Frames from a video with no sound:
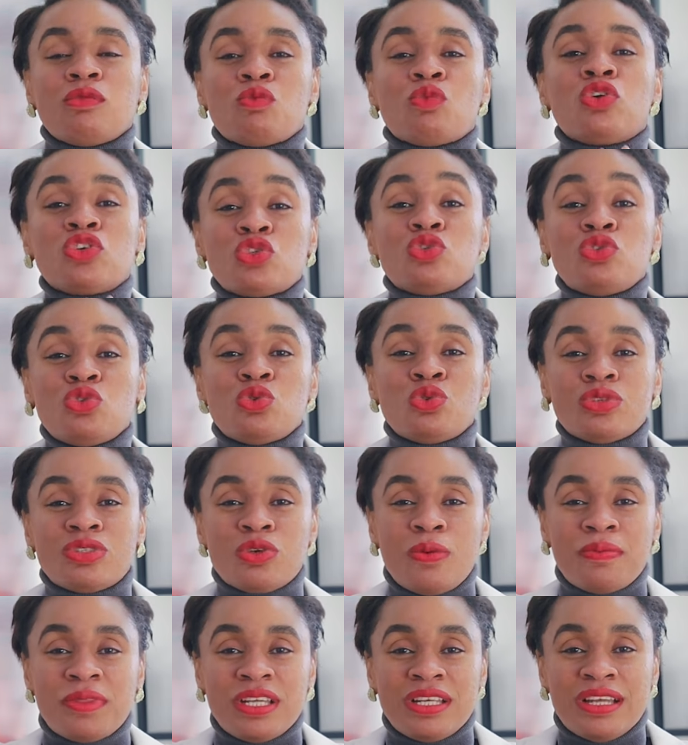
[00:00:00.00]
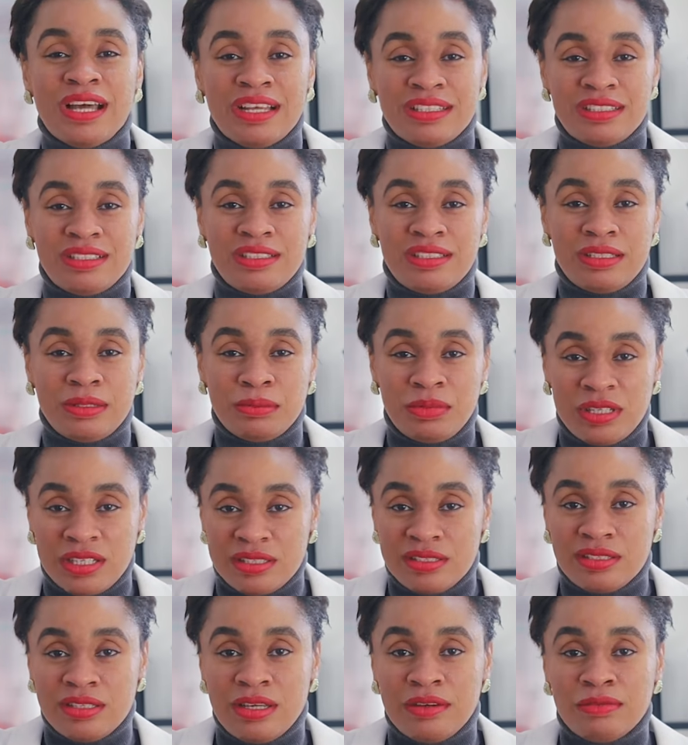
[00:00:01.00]
once you know something at the
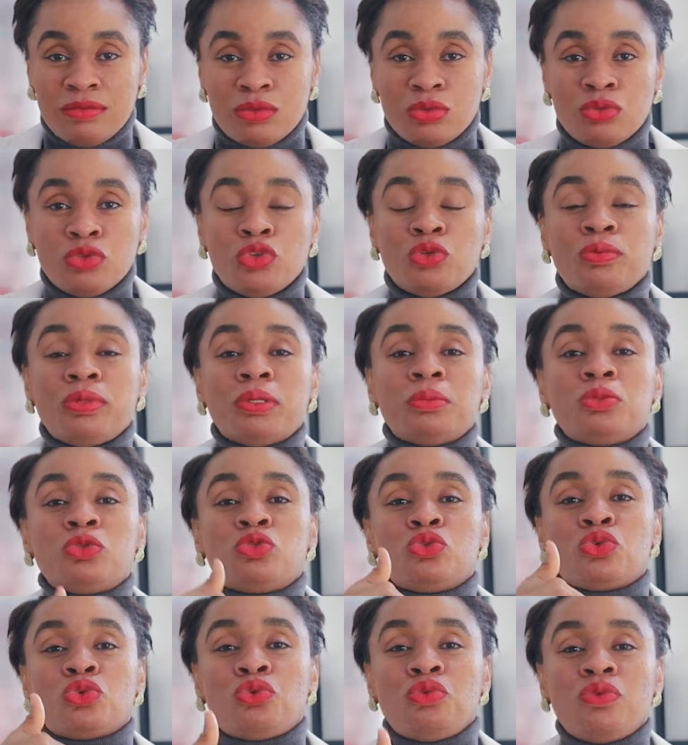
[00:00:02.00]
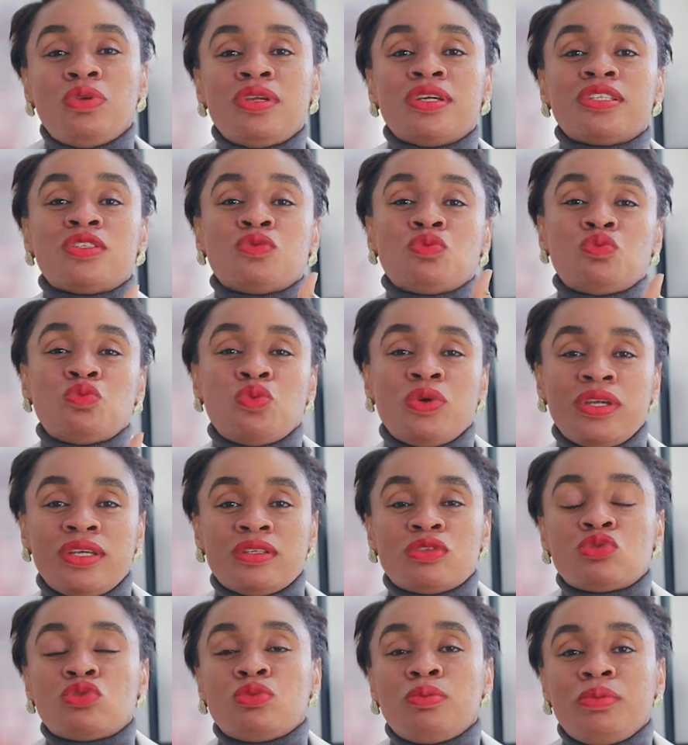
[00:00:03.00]
simplest level, you'll be able to create
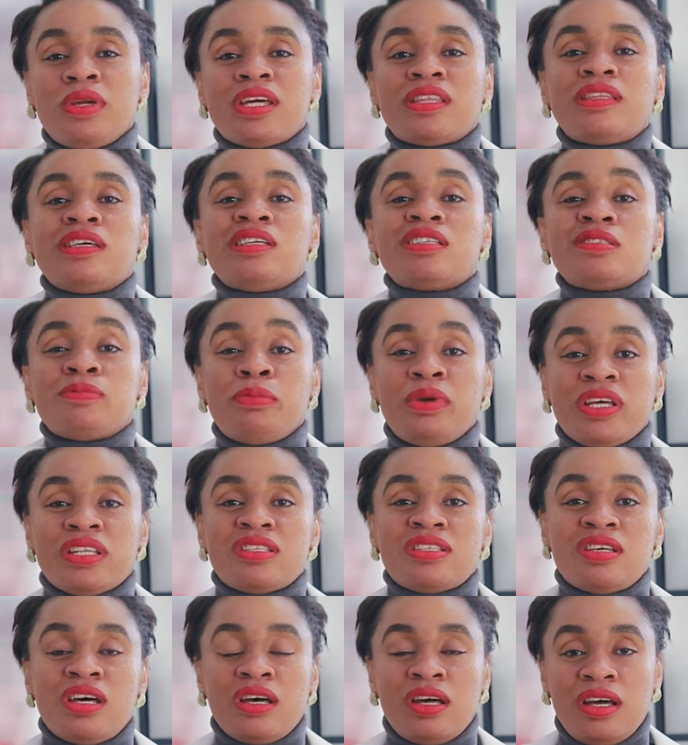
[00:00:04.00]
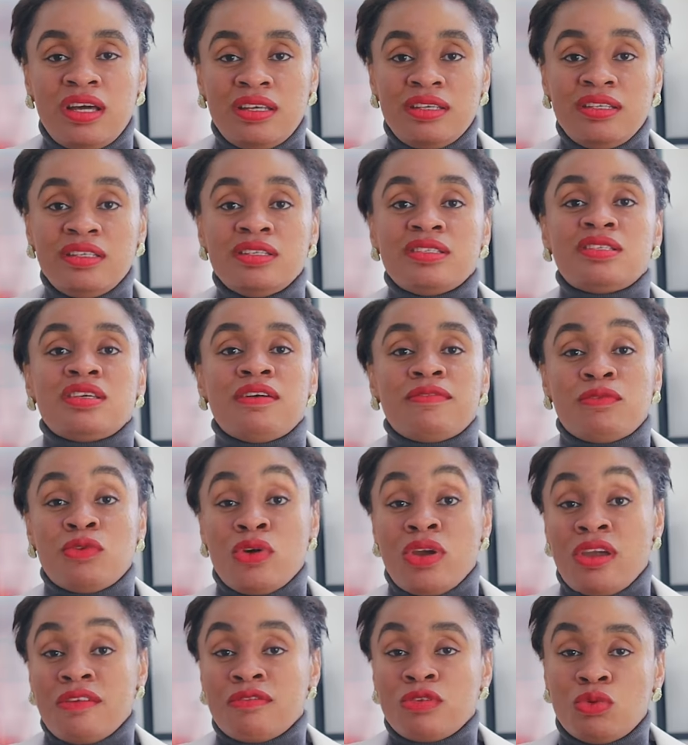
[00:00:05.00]
ways to make things better and easier for
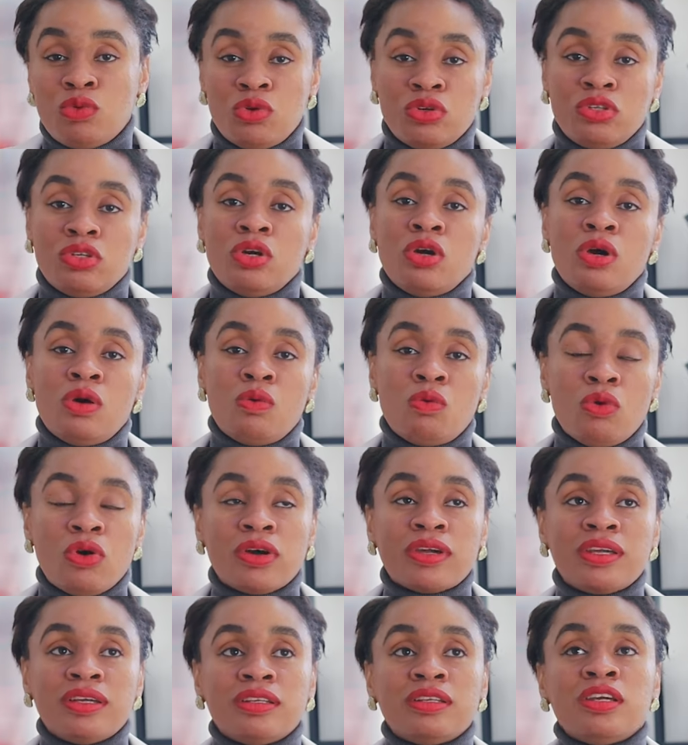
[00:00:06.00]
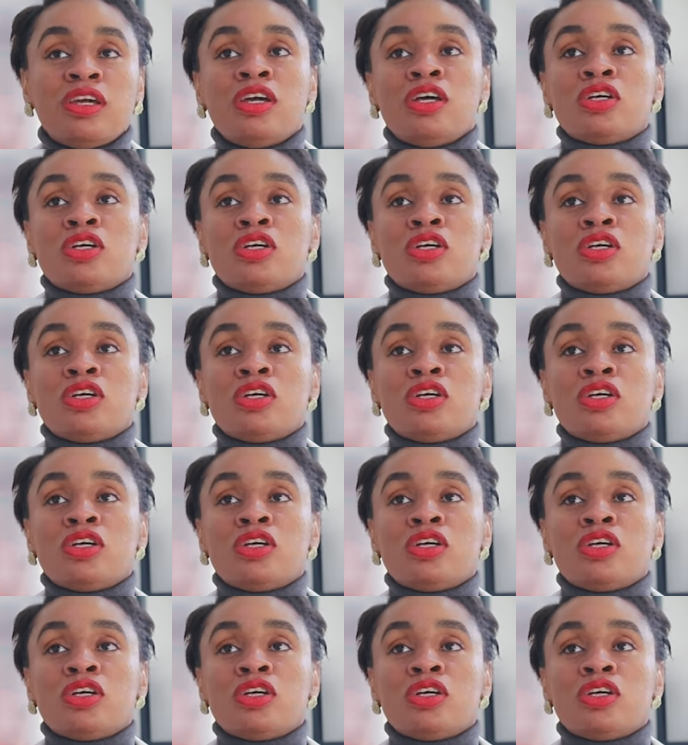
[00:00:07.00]
everyone working.